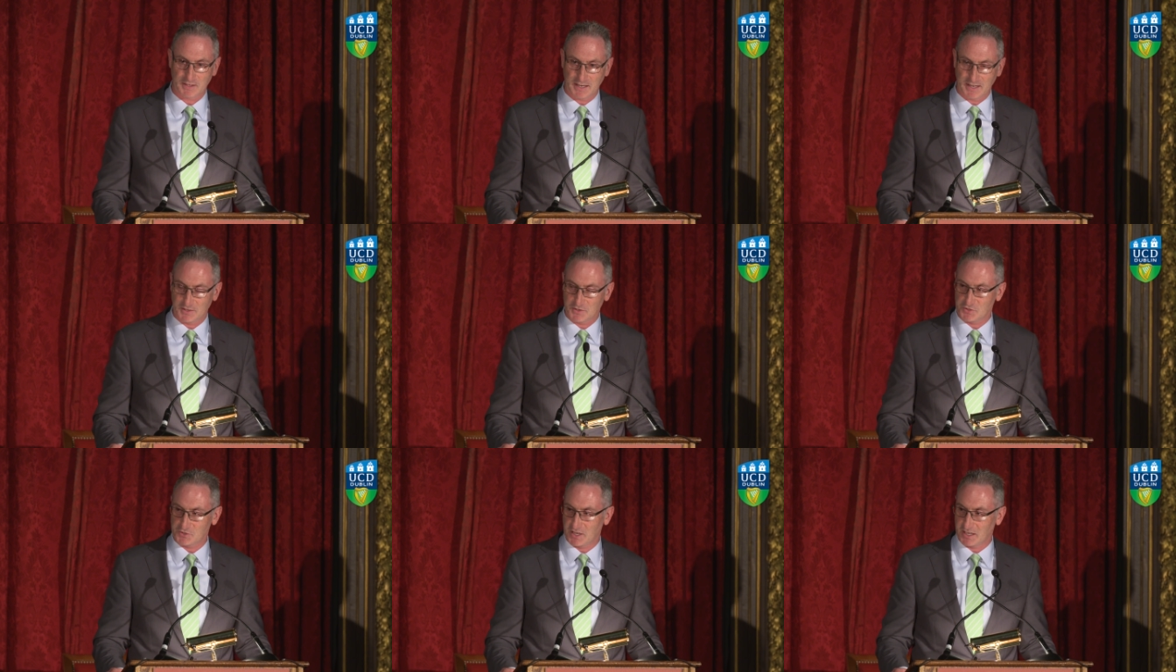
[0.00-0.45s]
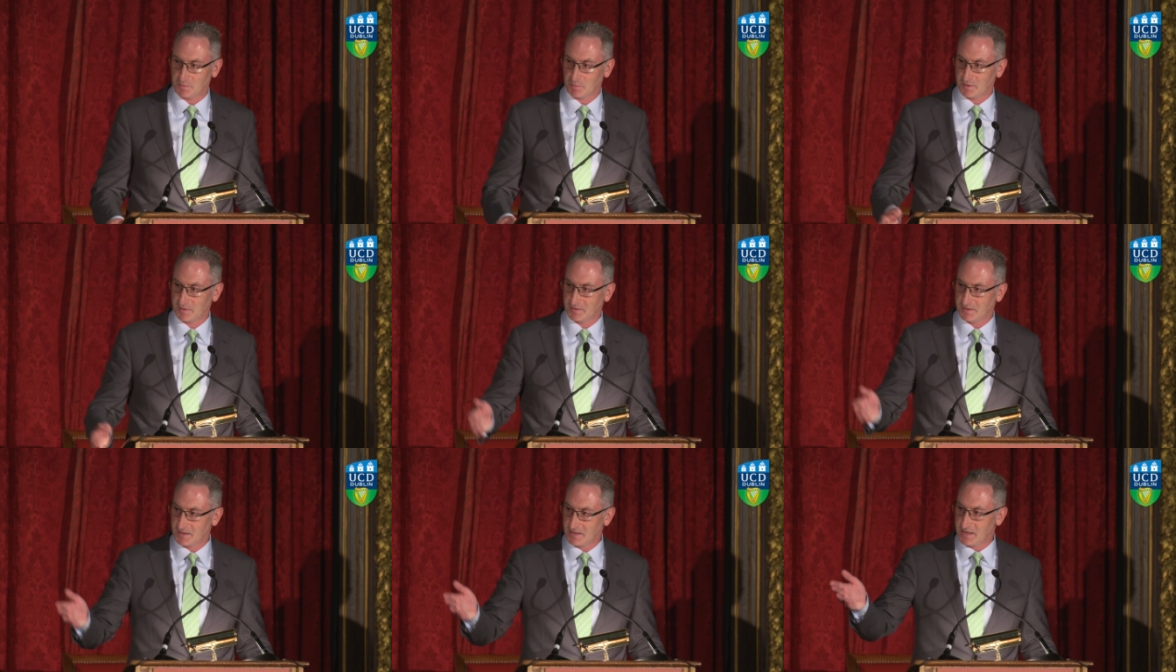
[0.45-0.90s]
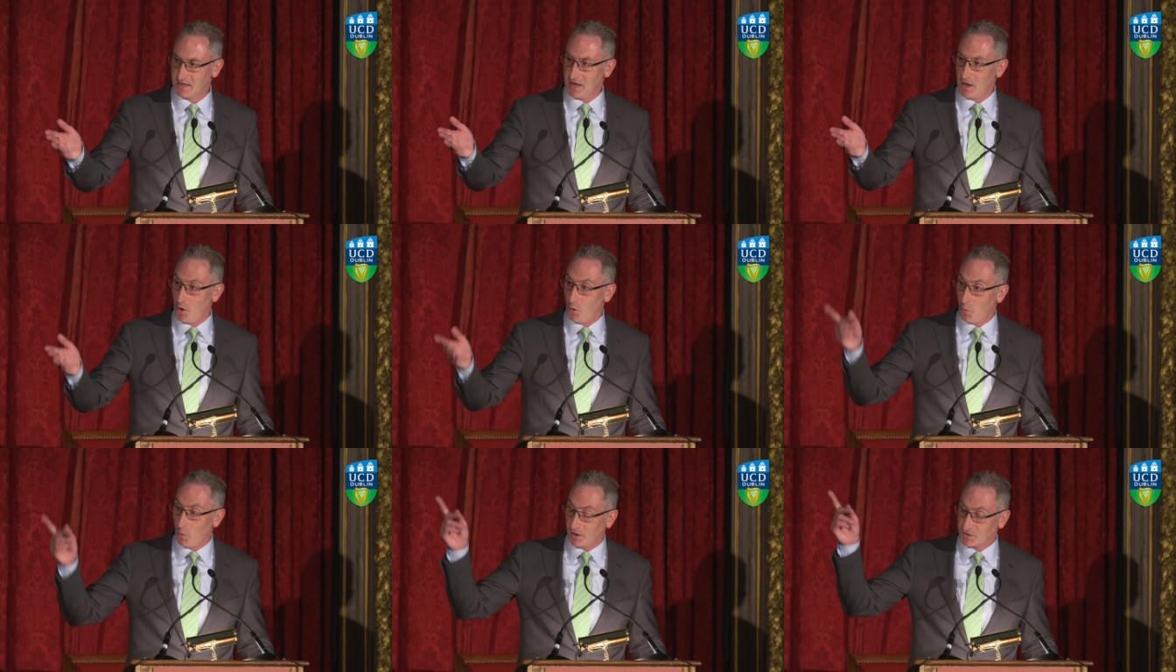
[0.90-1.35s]
Ladies and gentlemen,
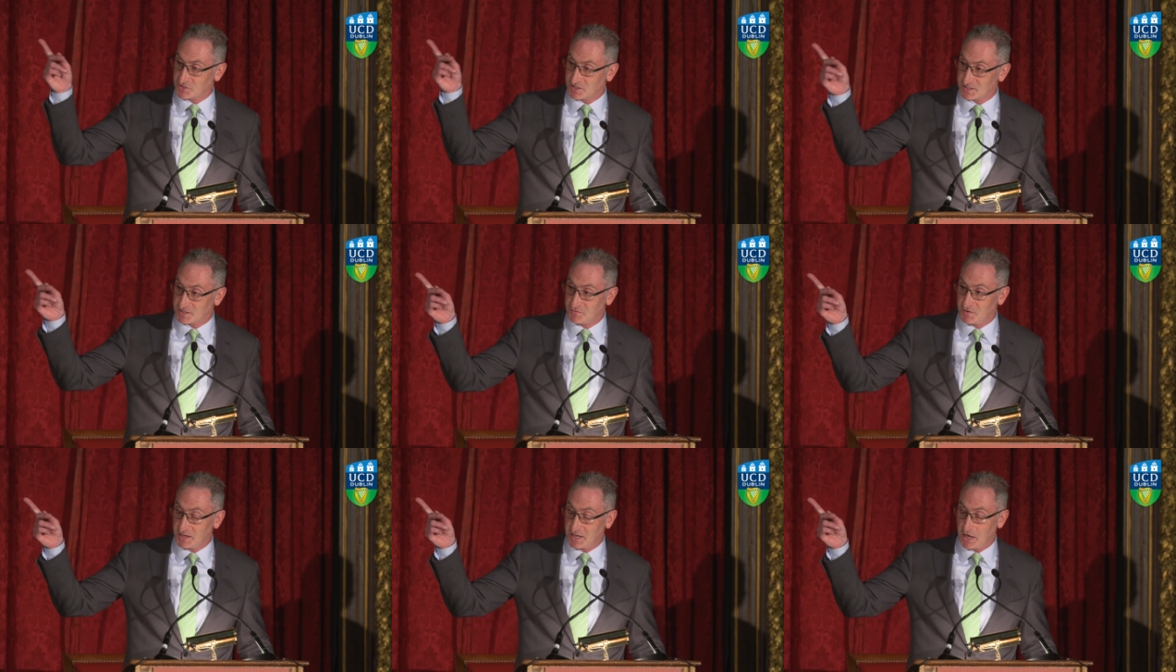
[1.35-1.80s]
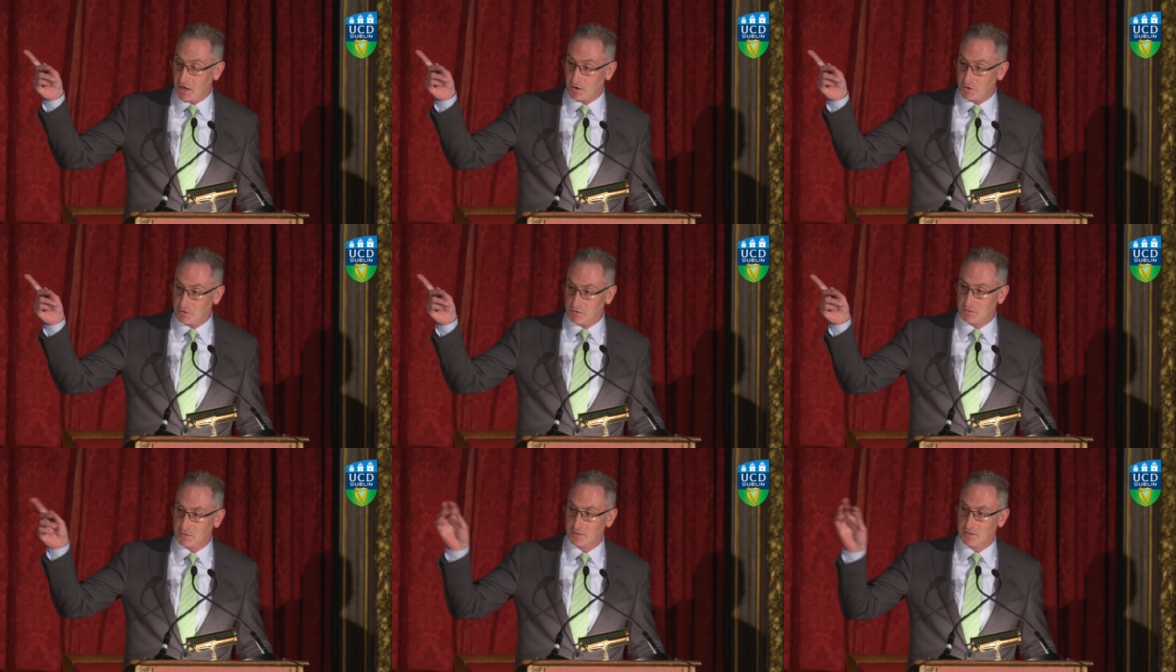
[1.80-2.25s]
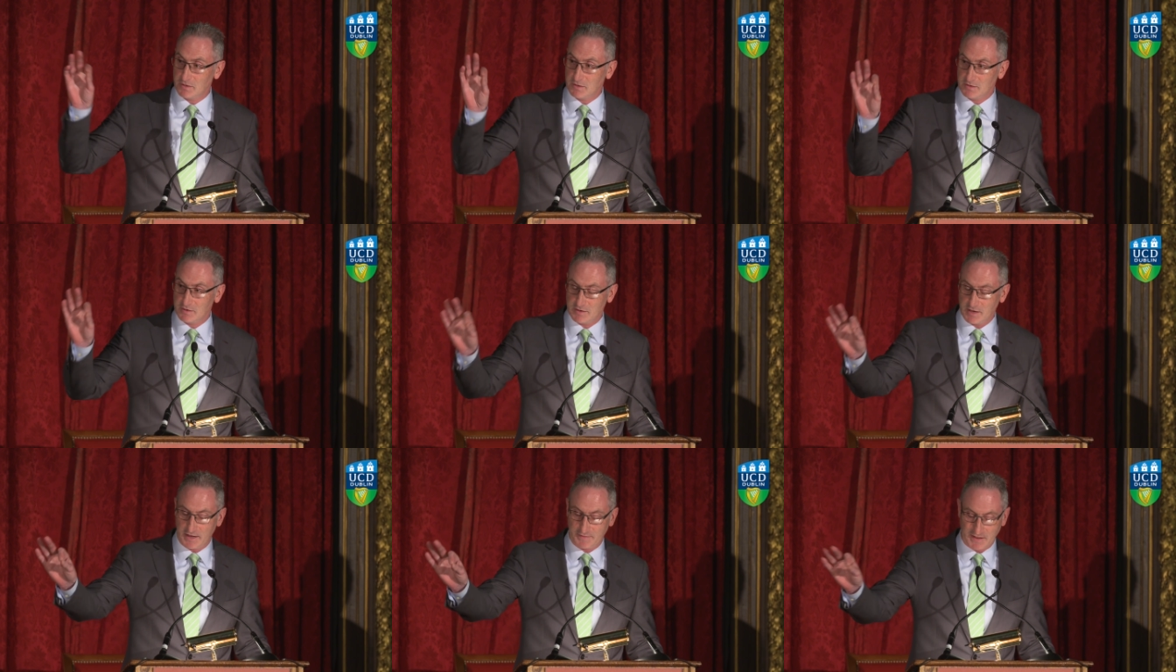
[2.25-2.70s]
watch this video,
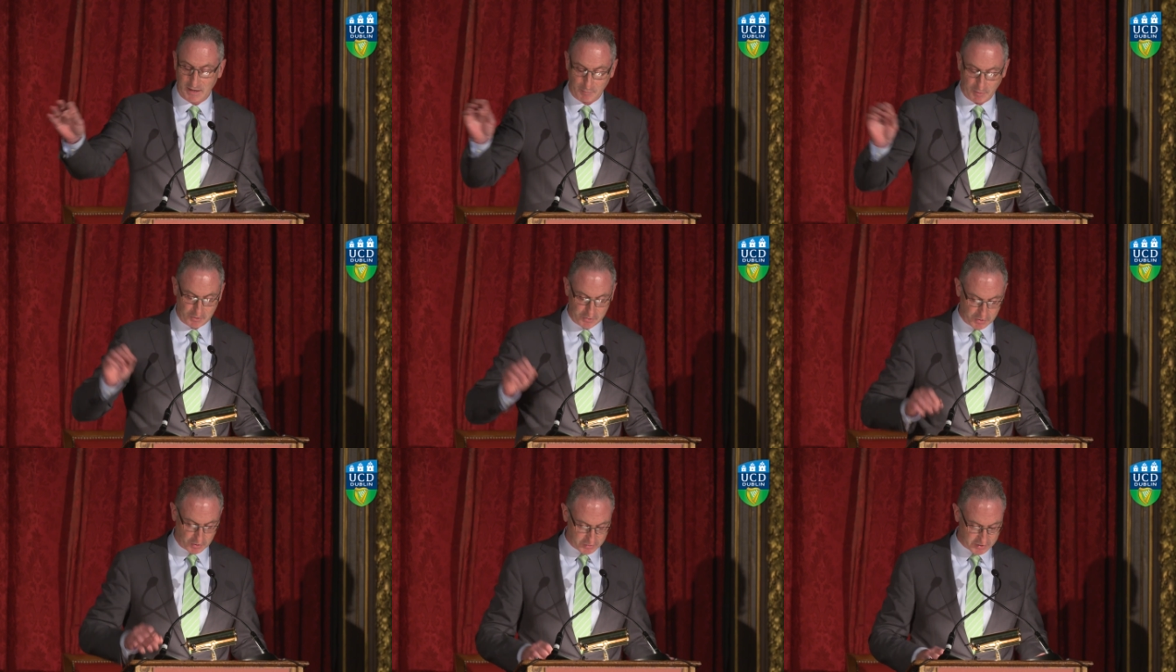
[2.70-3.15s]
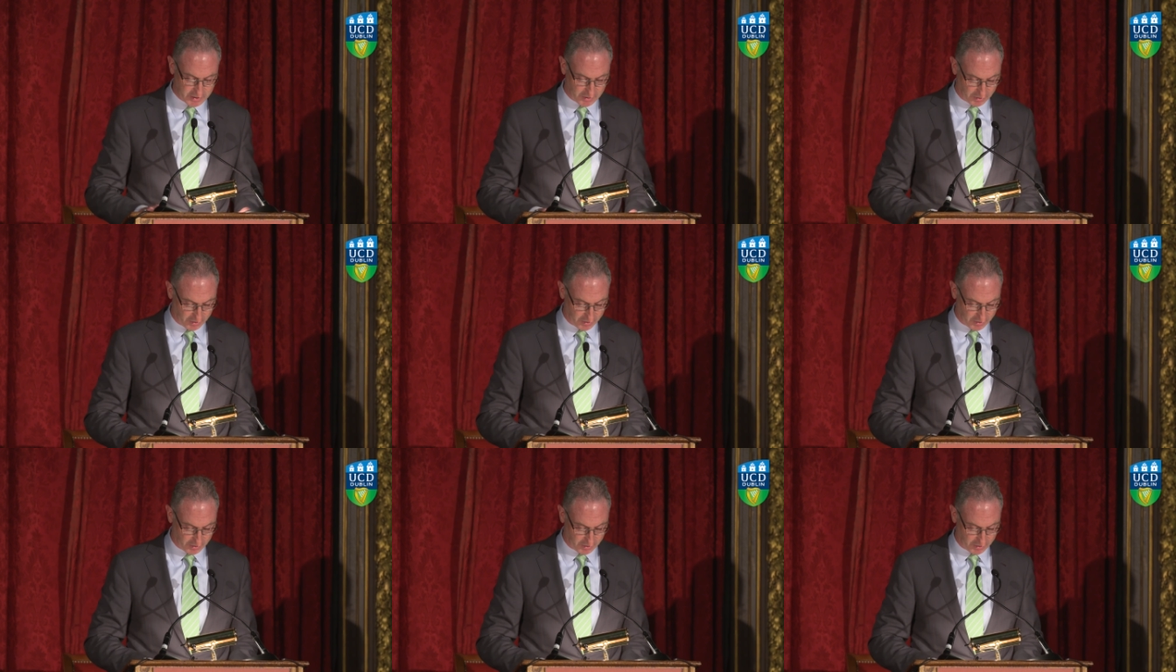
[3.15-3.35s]
and then I'm going to introduce